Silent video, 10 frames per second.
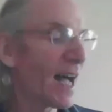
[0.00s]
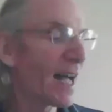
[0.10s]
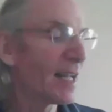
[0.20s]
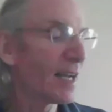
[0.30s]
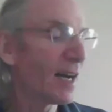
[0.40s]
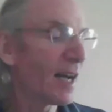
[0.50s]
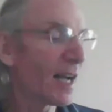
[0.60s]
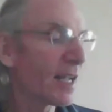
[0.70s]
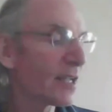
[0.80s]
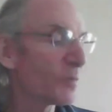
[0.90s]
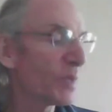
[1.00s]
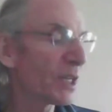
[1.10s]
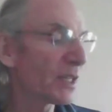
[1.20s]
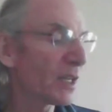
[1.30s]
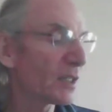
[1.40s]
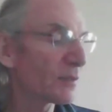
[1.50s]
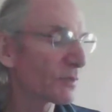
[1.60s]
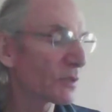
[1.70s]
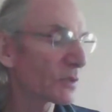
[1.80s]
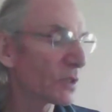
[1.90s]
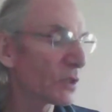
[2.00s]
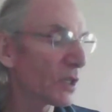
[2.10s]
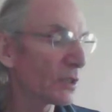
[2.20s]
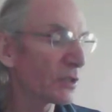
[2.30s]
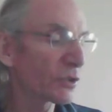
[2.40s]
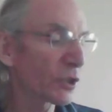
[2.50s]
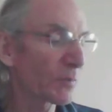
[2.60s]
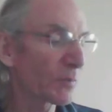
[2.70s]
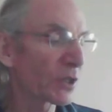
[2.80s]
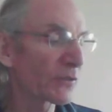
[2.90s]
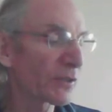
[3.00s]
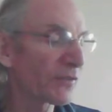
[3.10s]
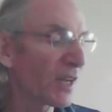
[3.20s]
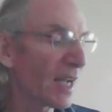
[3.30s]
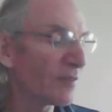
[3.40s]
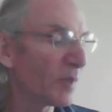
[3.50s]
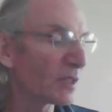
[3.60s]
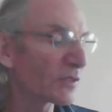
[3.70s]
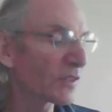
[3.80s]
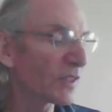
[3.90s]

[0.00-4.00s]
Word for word: yeah. Uh, you've been a, an interpreter for five months.